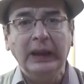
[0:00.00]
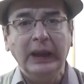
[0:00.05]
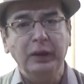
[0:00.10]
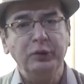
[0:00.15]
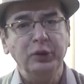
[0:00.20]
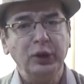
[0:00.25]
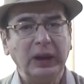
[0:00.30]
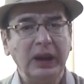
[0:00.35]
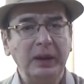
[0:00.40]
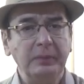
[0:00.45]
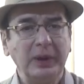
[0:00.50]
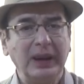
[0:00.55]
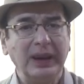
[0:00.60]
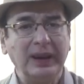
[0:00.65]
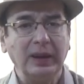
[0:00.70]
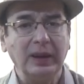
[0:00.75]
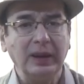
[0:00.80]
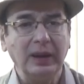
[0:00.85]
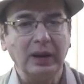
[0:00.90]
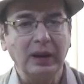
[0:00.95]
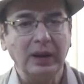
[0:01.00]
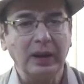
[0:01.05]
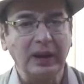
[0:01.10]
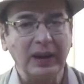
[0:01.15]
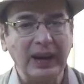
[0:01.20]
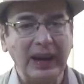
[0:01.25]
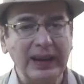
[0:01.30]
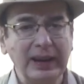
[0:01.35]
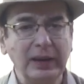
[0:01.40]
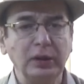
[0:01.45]
if you came
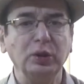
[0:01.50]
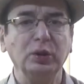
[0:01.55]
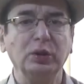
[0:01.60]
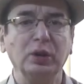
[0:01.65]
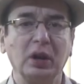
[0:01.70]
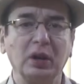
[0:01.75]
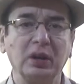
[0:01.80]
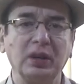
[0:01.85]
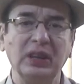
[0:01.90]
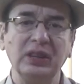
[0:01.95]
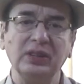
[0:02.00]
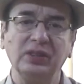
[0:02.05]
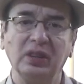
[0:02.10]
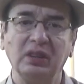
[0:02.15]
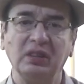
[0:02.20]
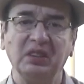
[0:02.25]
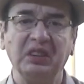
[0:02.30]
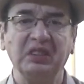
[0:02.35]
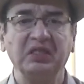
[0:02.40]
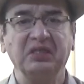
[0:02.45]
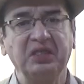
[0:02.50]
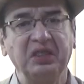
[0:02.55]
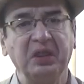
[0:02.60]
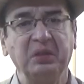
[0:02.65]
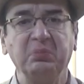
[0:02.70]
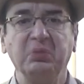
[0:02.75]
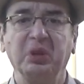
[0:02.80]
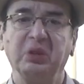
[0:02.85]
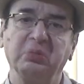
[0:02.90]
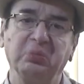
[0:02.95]
crying to your teacher and
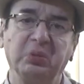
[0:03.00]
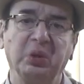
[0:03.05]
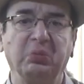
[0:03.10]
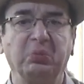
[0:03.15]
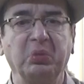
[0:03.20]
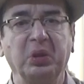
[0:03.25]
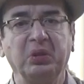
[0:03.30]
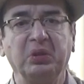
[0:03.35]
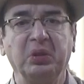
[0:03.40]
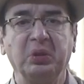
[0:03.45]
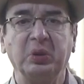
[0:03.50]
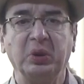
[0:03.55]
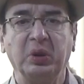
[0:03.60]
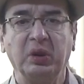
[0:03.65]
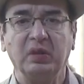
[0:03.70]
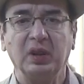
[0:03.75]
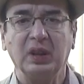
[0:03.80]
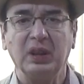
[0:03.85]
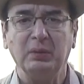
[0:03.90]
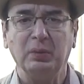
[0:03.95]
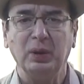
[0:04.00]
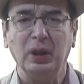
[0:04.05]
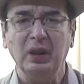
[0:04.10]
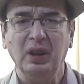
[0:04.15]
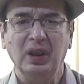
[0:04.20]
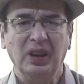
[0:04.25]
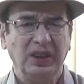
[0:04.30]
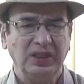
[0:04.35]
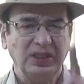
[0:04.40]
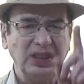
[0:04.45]
said, you took away the ball,
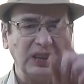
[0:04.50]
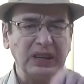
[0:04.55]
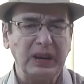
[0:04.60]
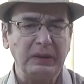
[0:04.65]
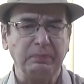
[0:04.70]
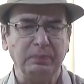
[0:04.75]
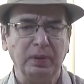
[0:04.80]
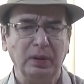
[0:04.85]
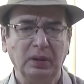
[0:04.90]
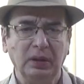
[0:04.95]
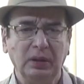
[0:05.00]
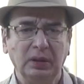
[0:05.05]
shut up,